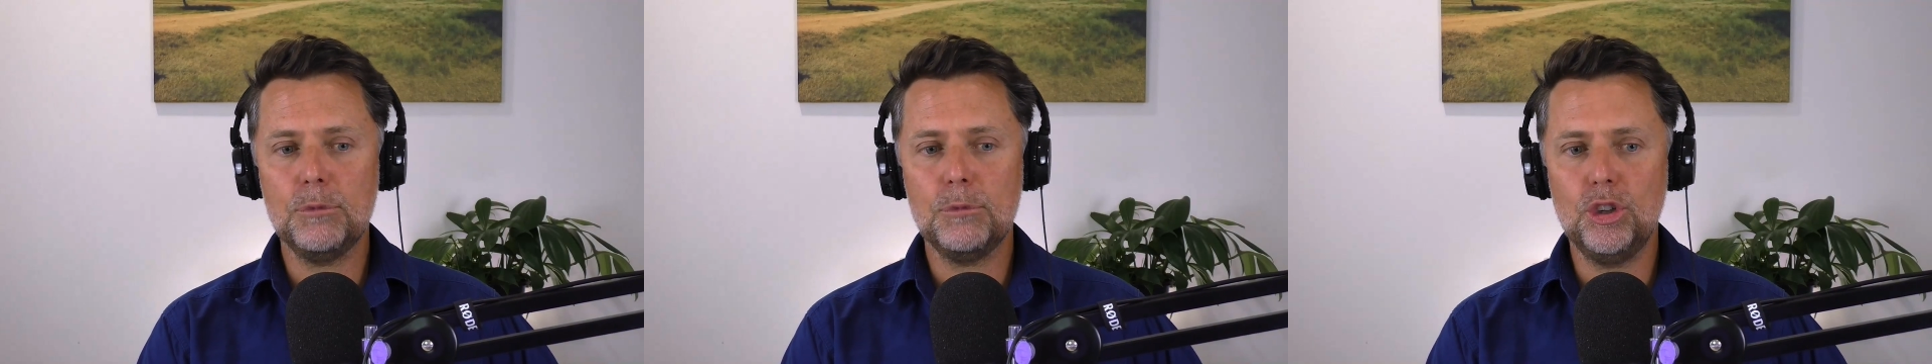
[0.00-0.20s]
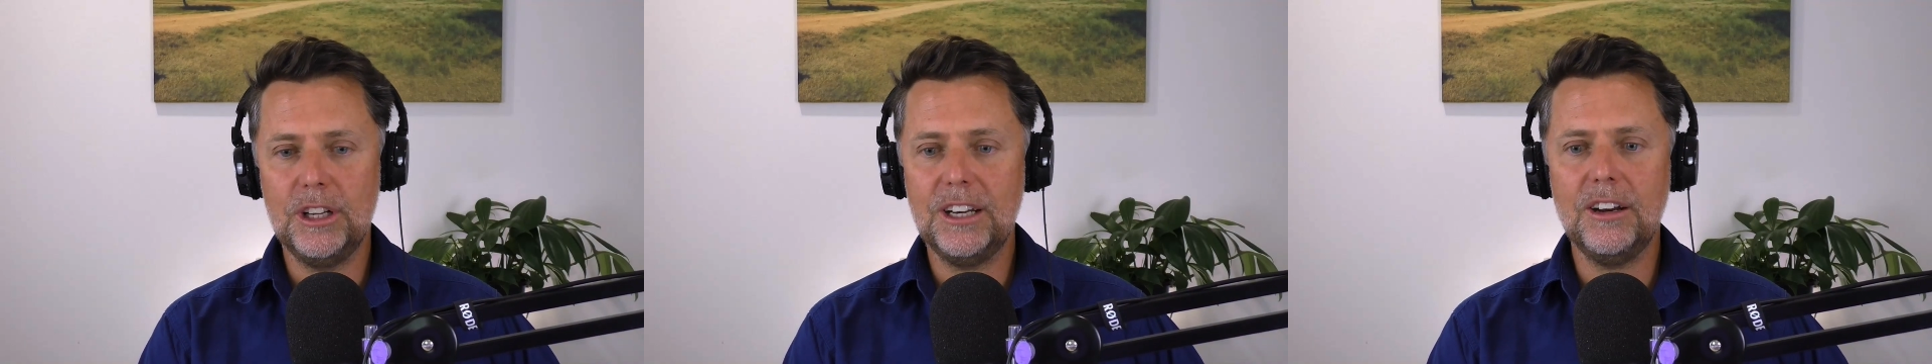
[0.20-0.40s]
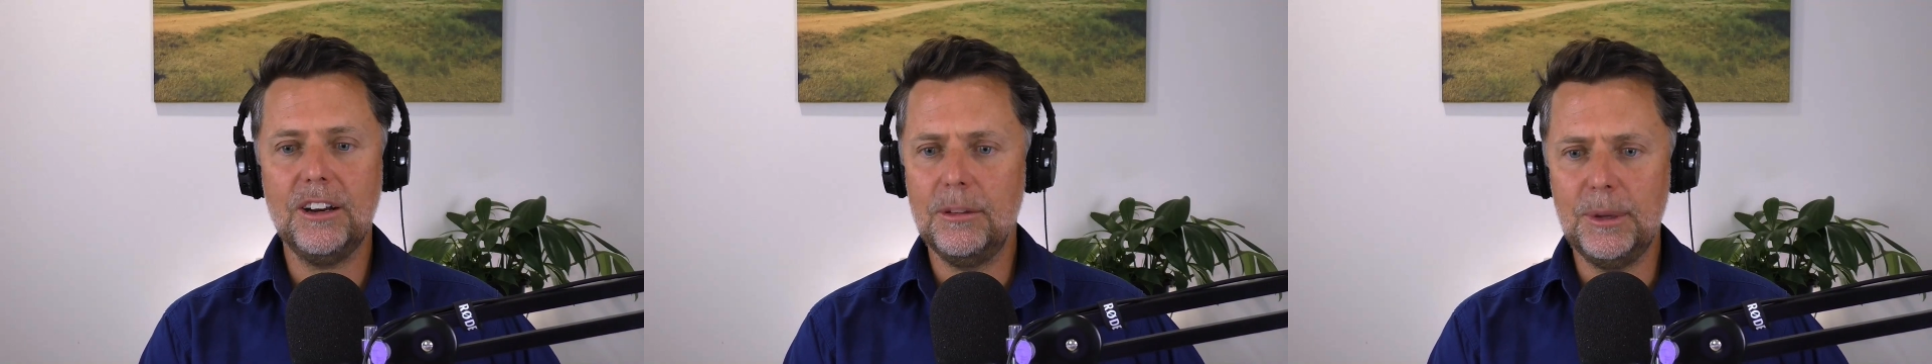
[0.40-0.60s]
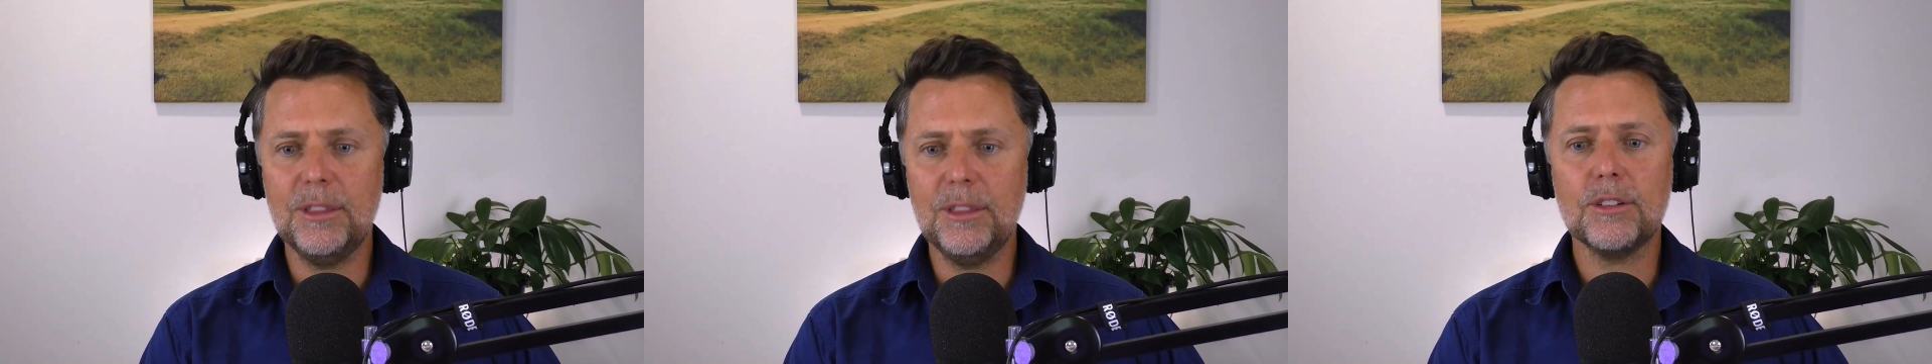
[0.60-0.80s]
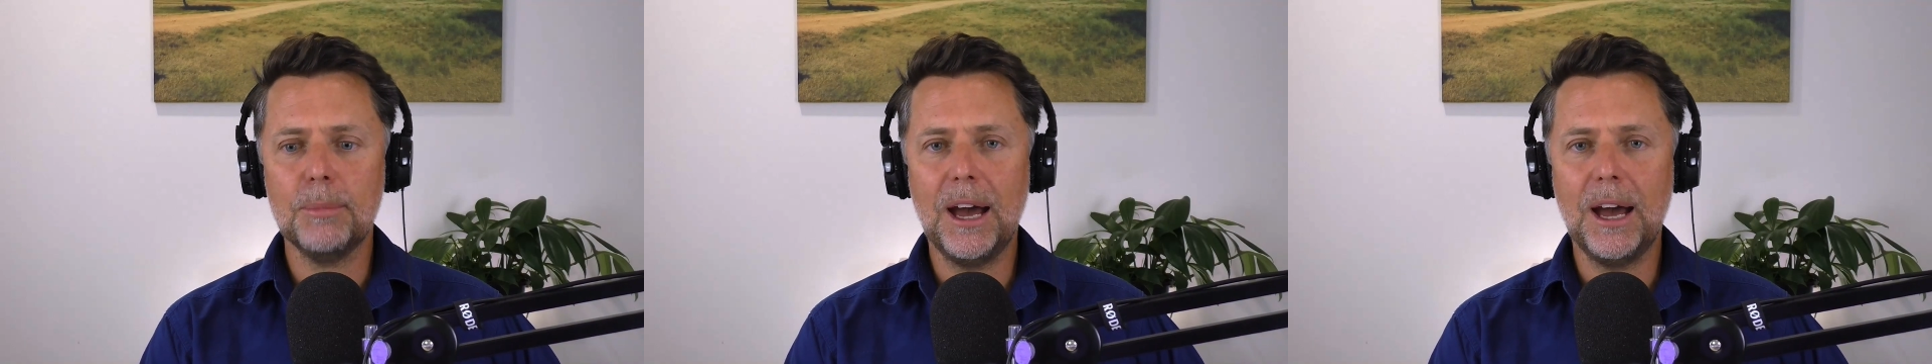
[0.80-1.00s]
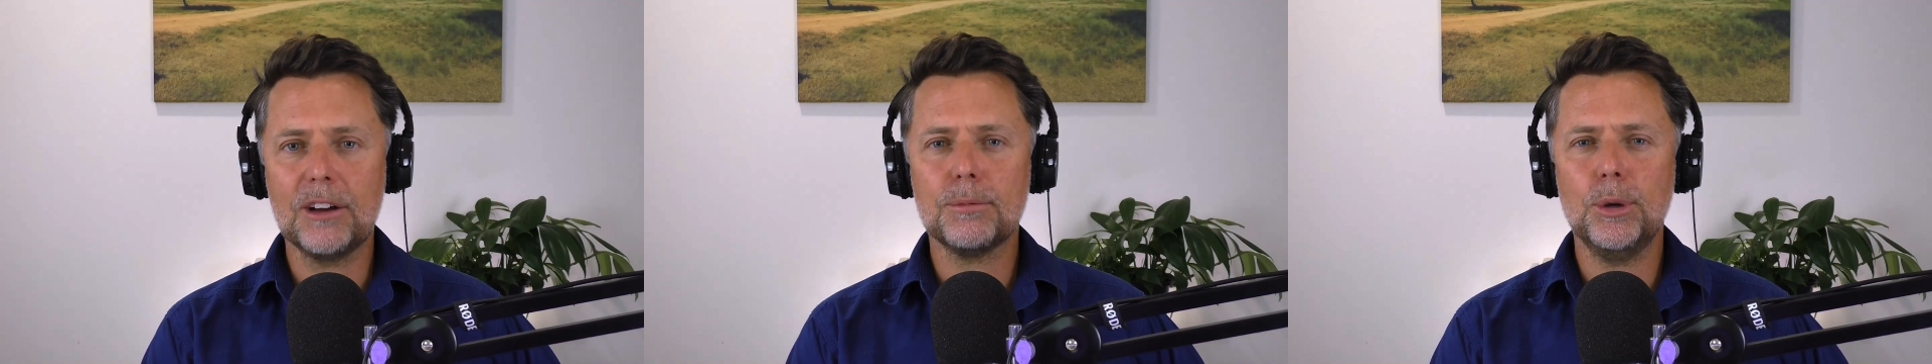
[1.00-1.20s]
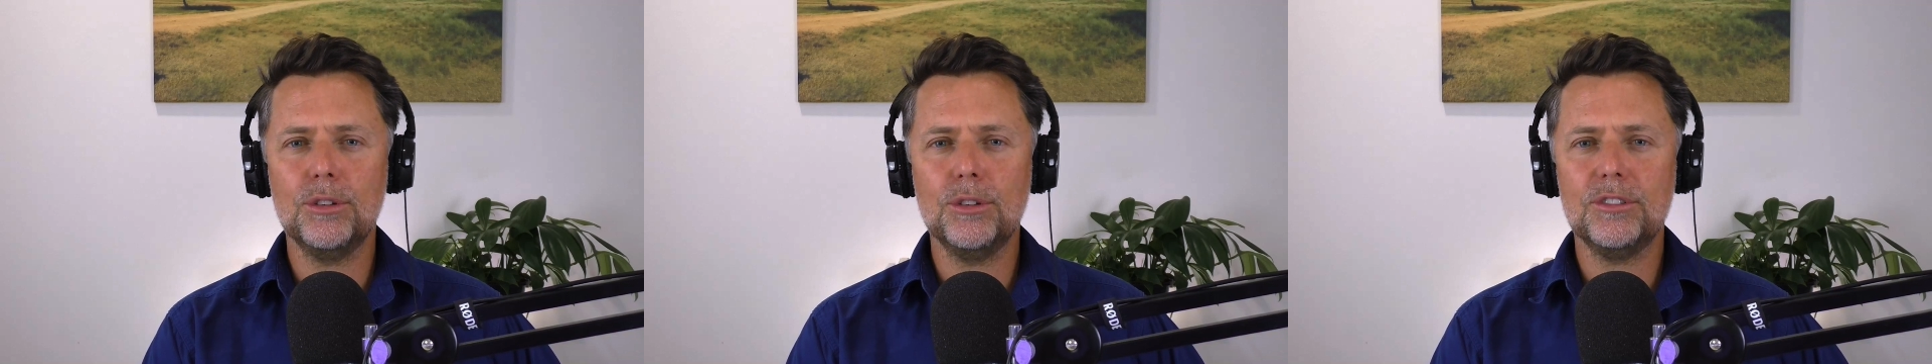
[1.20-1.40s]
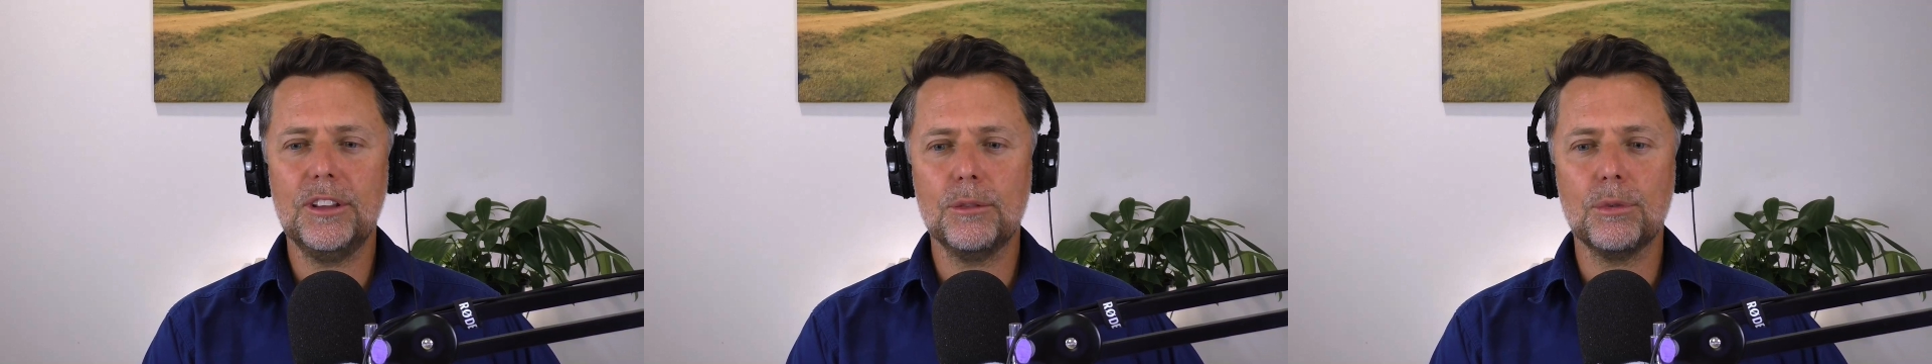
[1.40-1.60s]
you needed to be the smartest
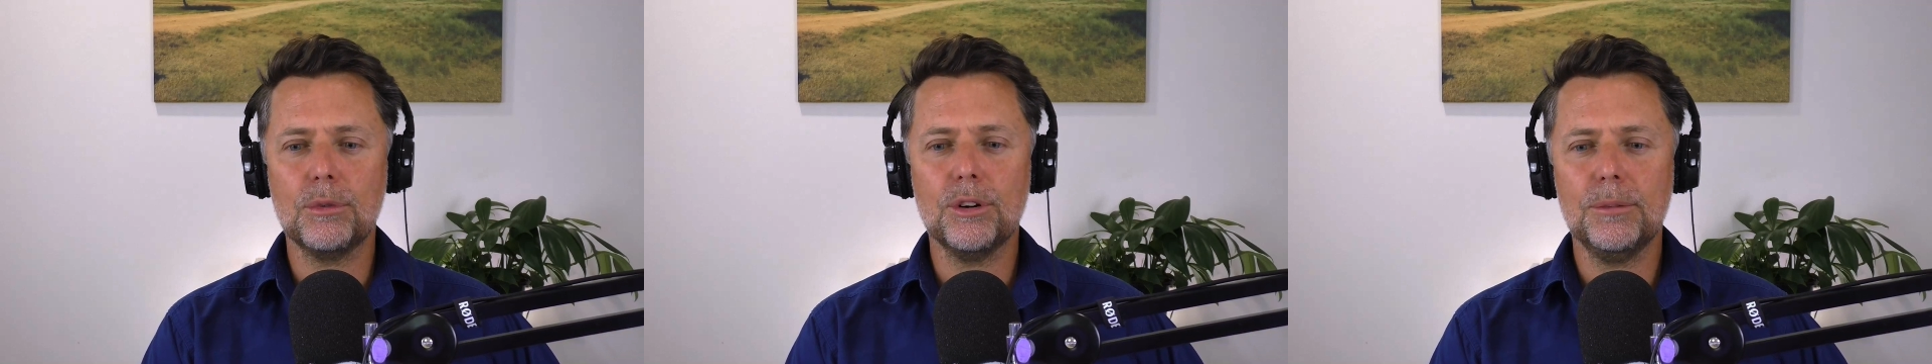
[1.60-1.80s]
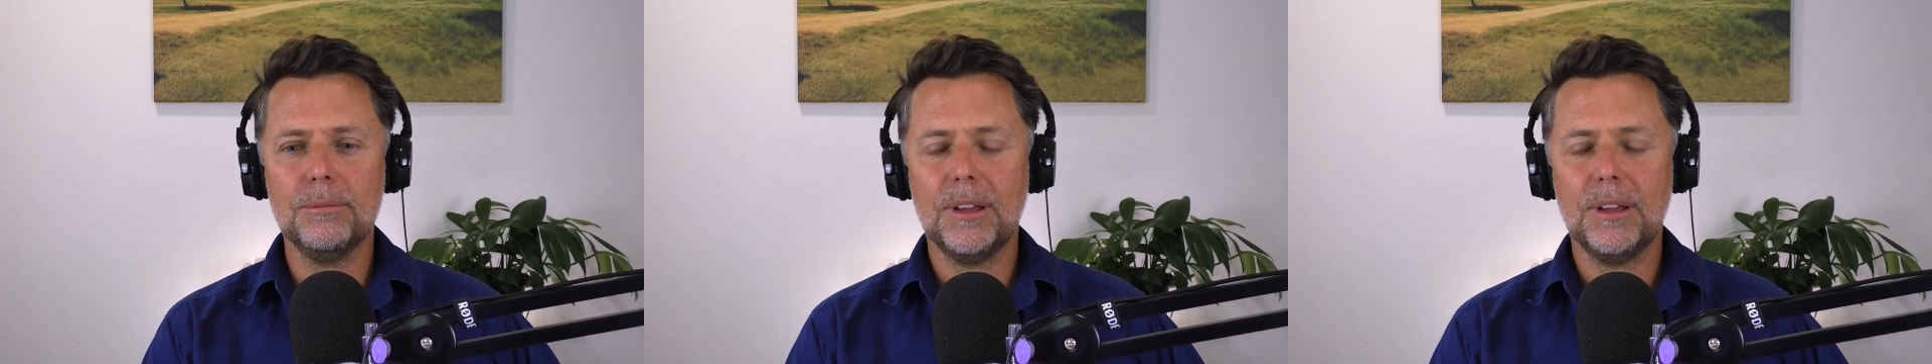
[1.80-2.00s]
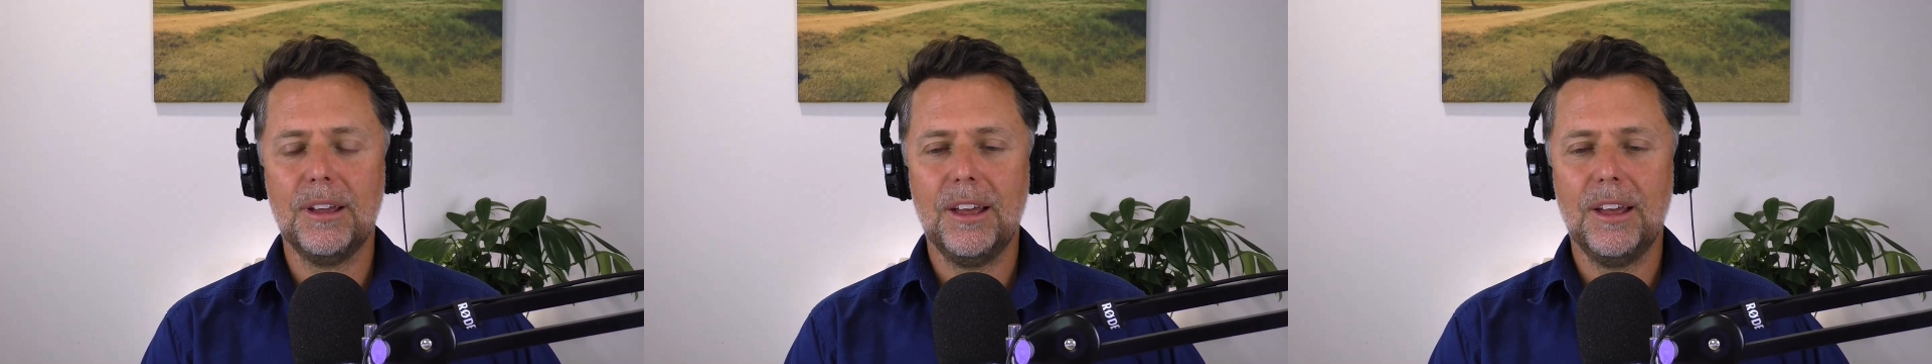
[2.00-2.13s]
person in the room.